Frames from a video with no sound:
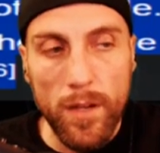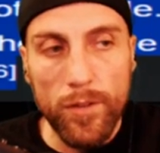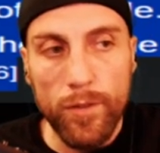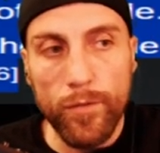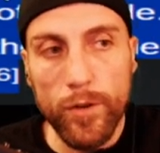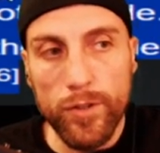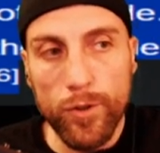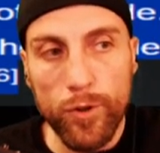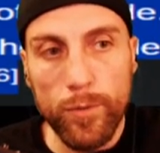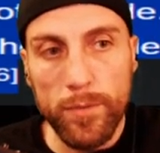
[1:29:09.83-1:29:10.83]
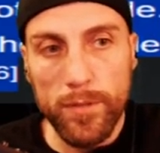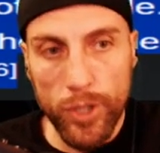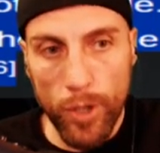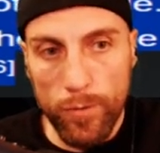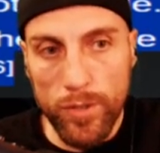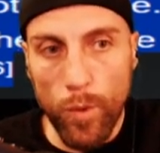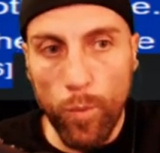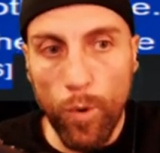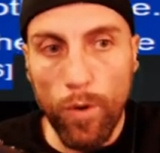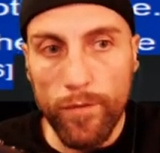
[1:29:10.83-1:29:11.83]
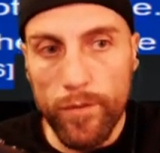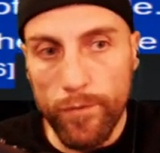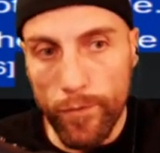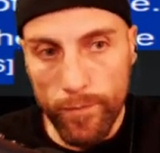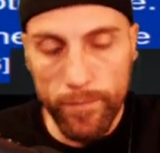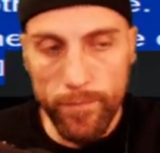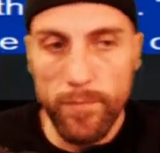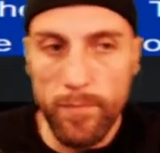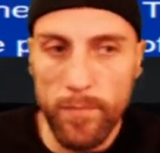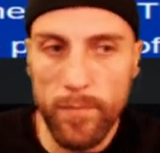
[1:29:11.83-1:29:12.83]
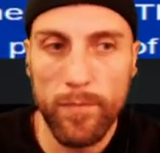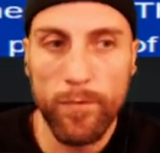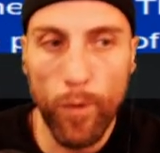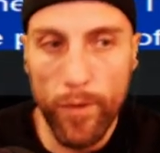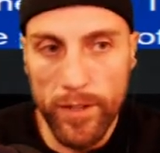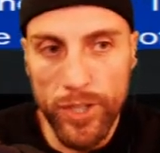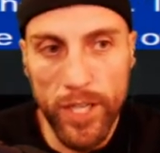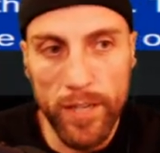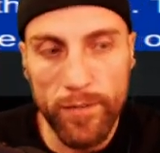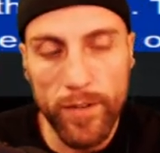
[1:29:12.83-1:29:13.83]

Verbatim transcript: The first group chose the wolf for their chief.